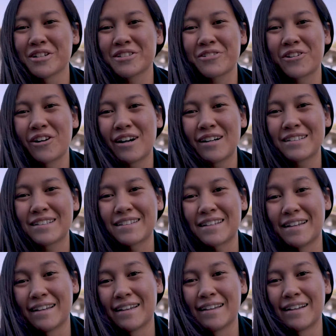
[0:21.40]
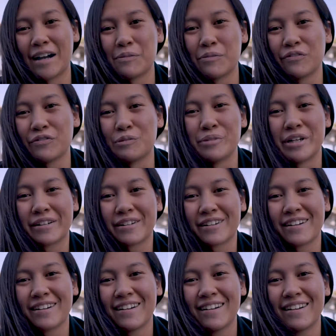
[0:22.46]
Marissa Rojas, and I'm a
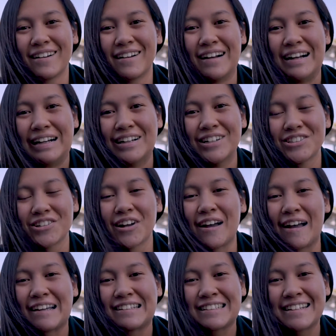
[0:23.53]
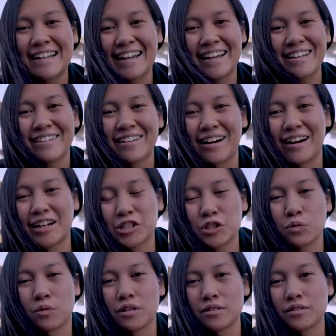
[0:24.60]
filmmaker. So, and today, I
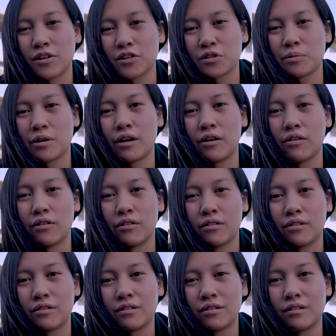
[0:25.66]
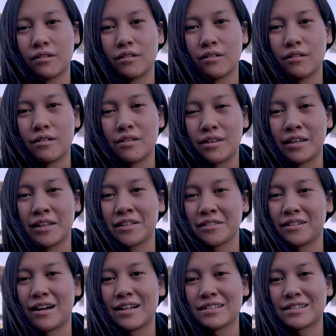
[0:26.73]
just wanted to talk about
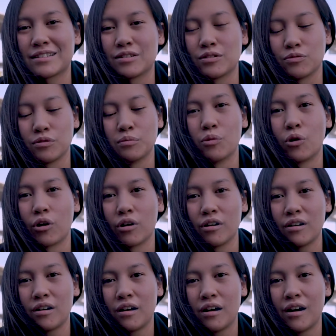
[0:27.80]
thinking less and doing more.